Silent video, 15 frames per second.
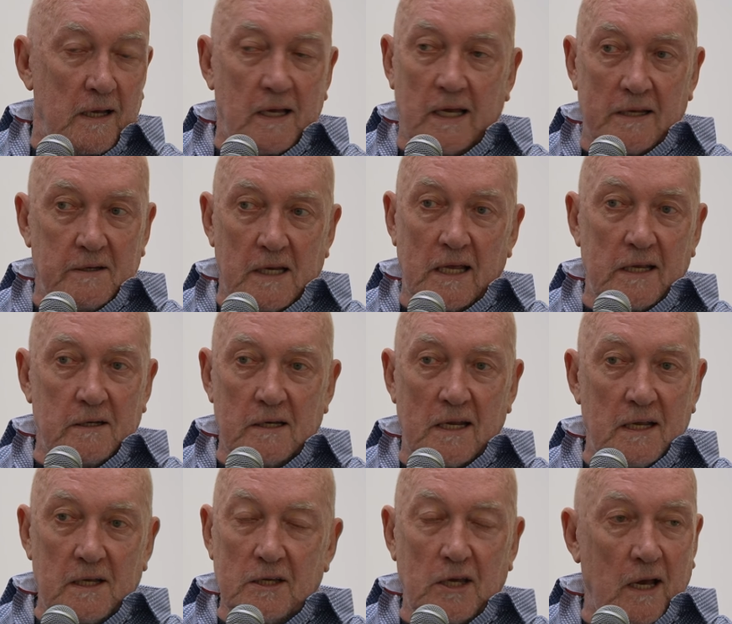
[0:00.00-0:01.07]
In
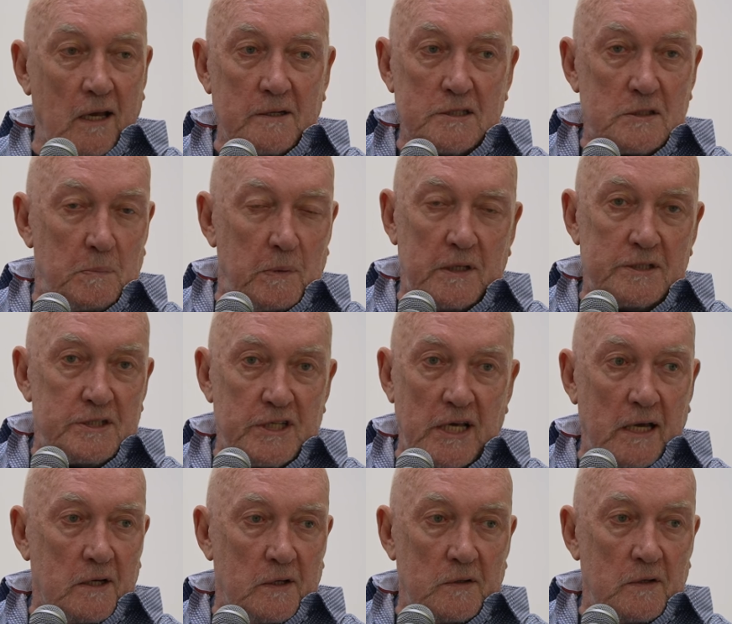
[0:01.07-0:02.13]
a split
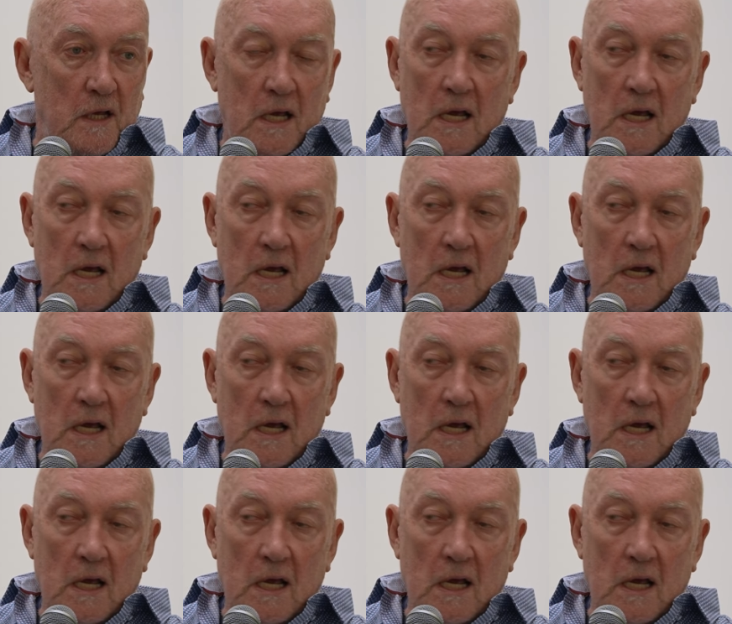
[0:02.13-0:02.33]
second.